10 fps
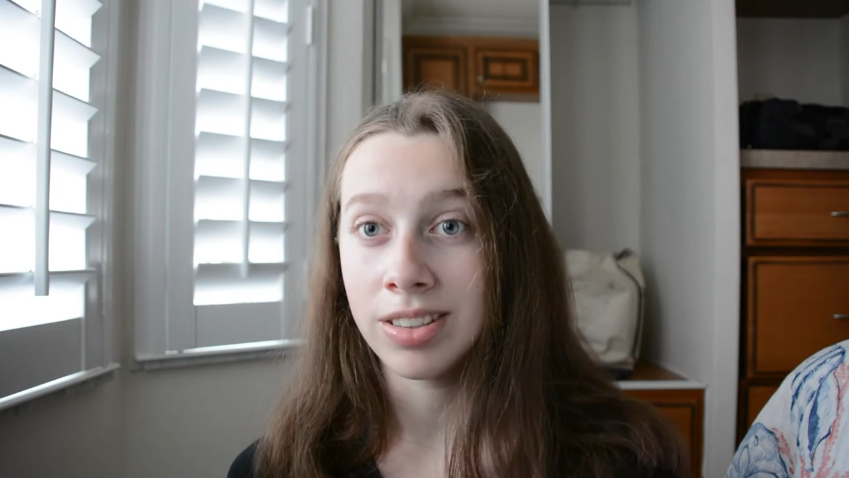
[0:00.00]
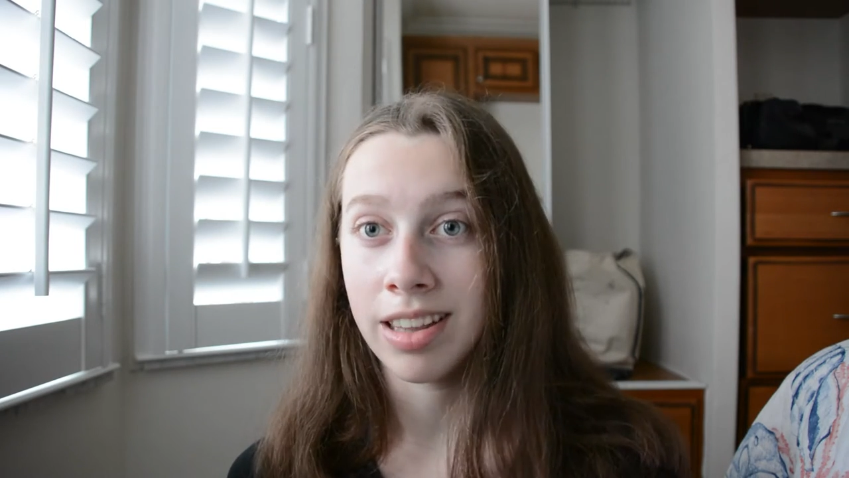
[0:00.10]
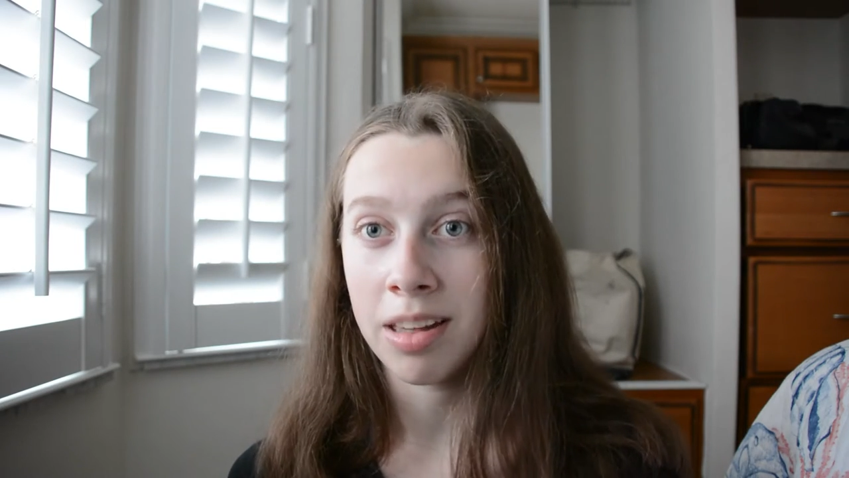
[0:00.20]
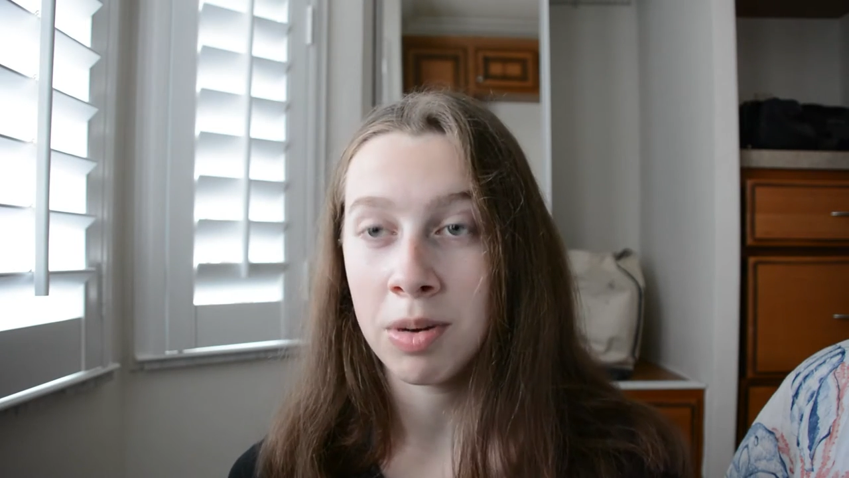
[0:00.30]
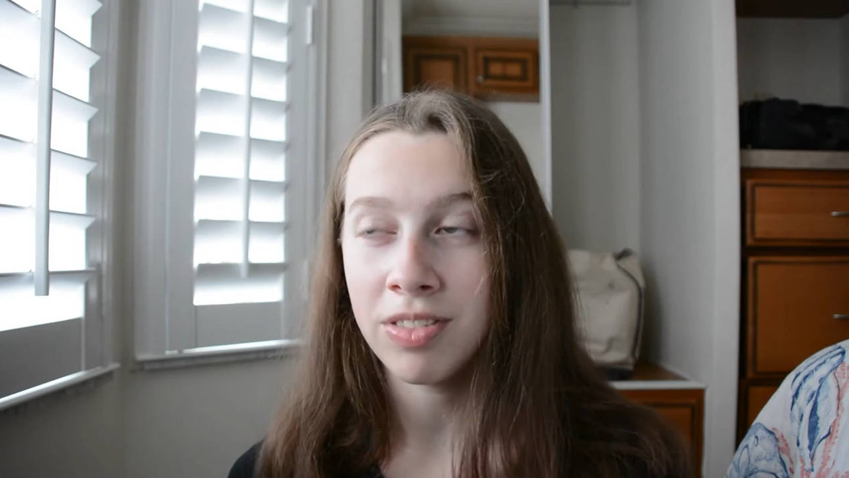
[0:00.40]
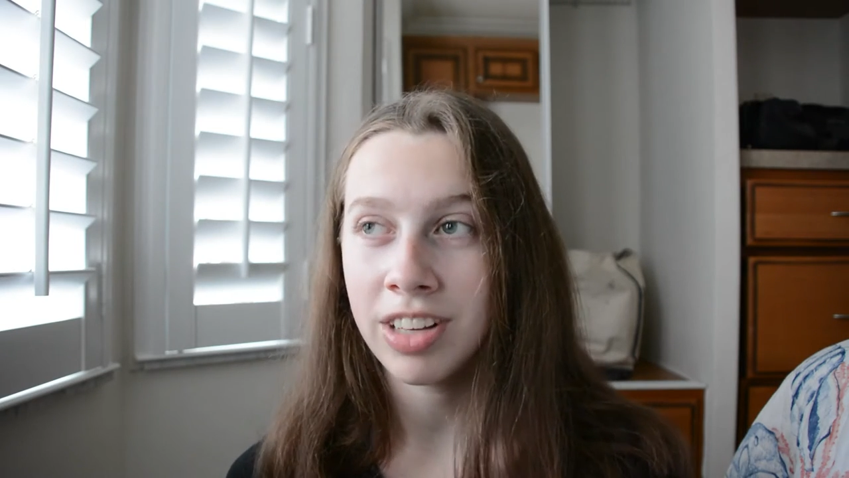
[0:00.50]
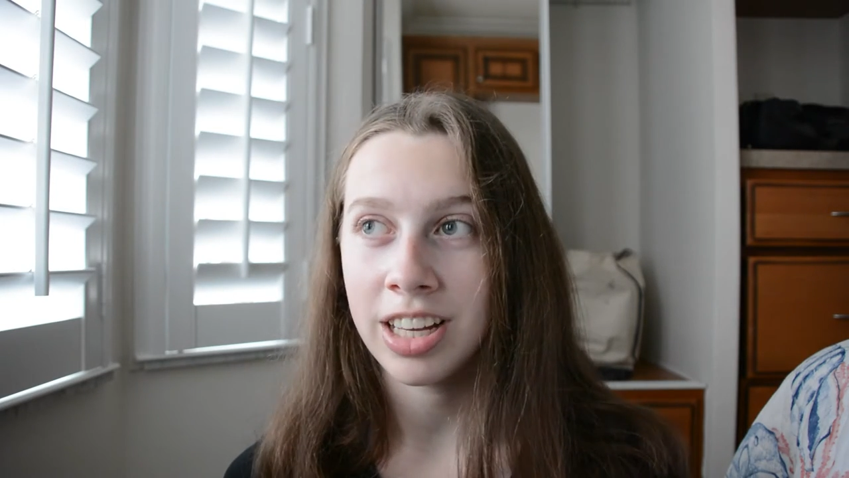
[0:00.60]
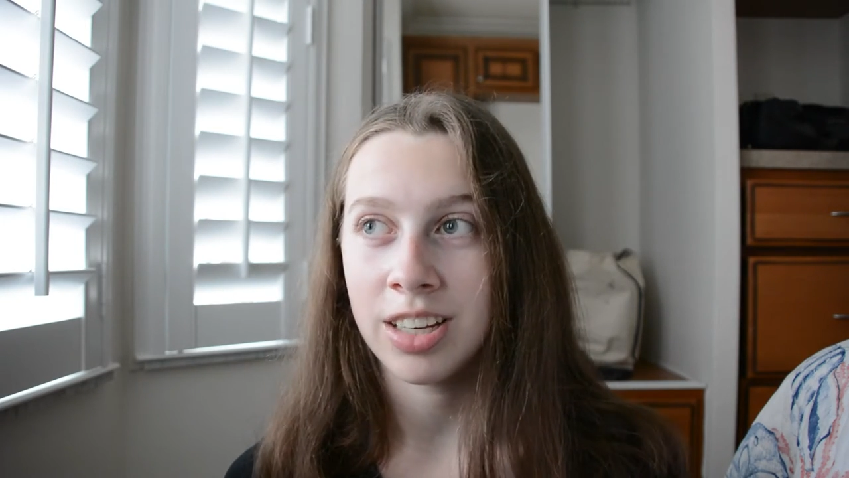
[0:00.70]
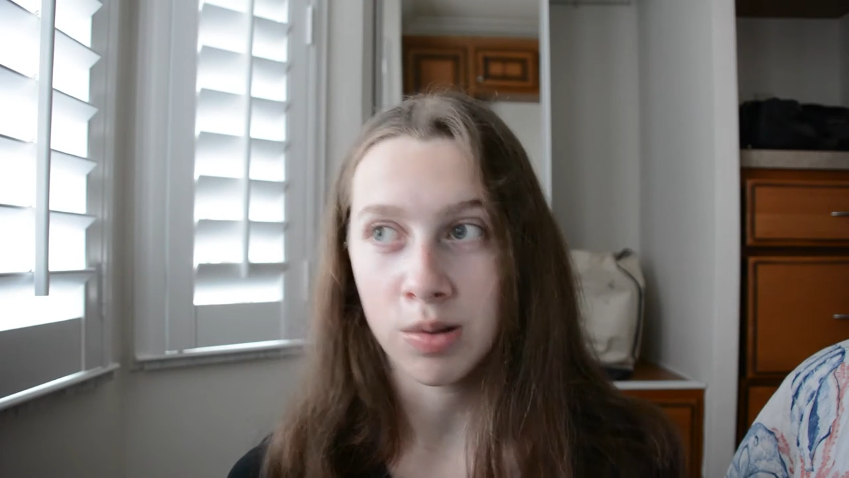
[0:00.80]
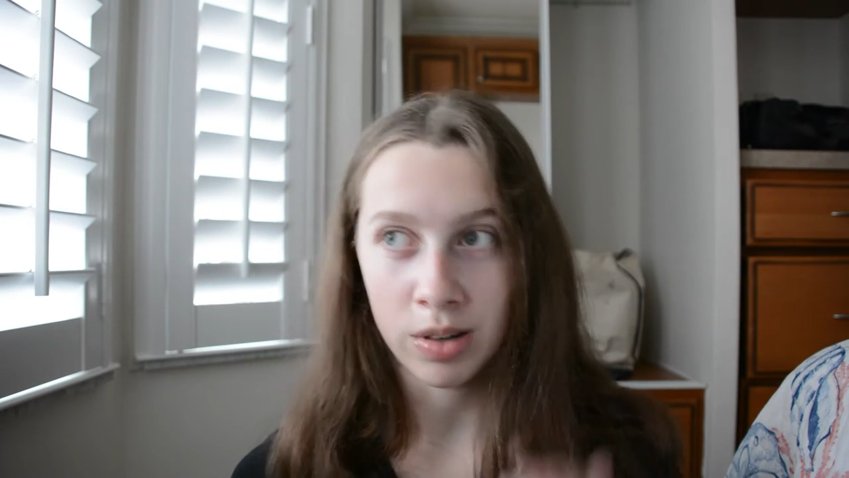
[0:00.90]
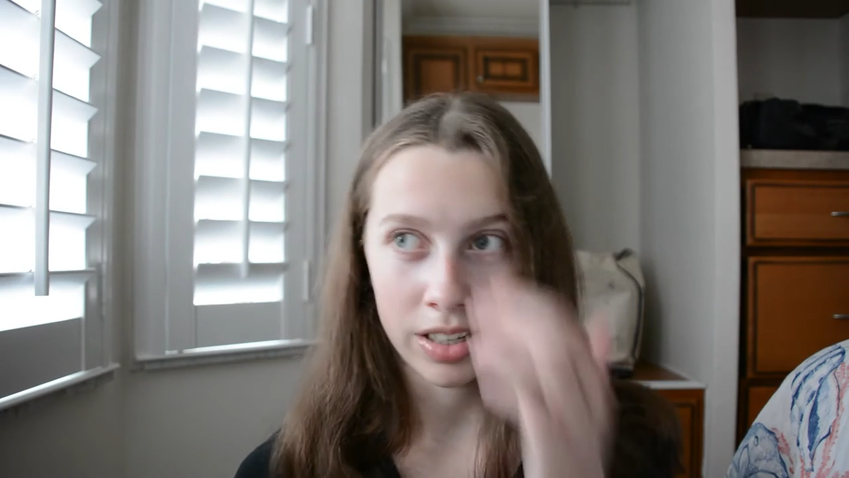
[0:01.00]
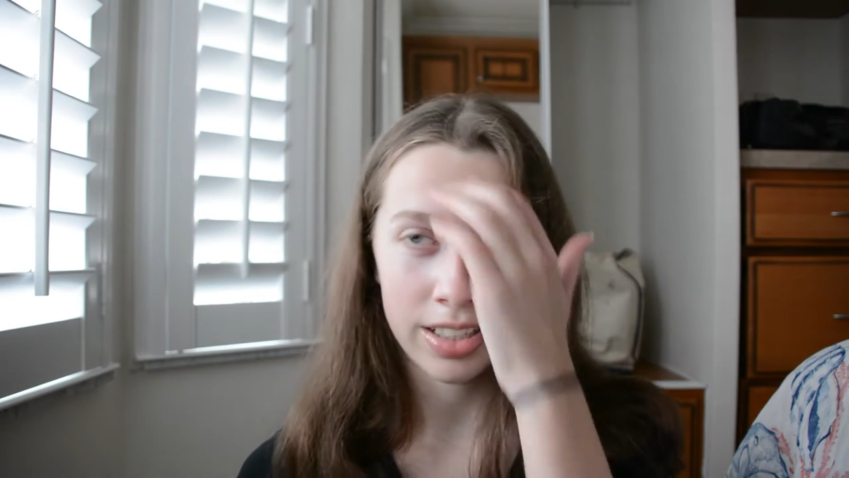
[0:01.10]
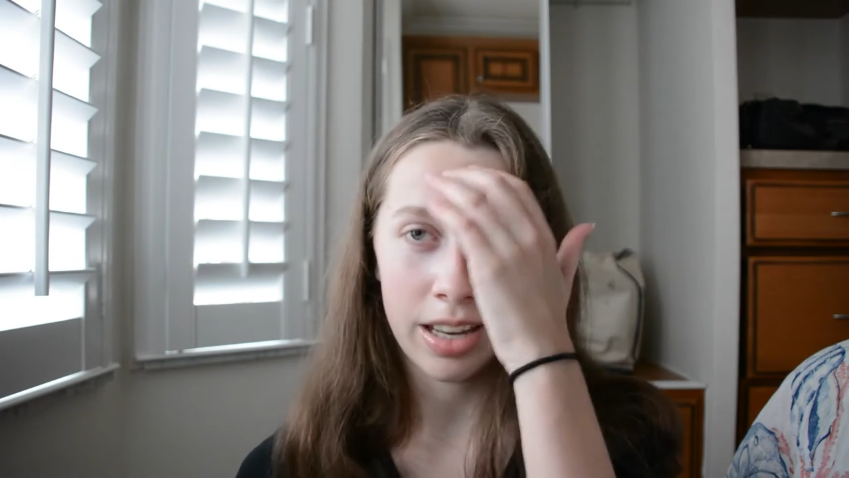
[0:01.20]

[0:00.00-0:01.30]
so they moved it indoors,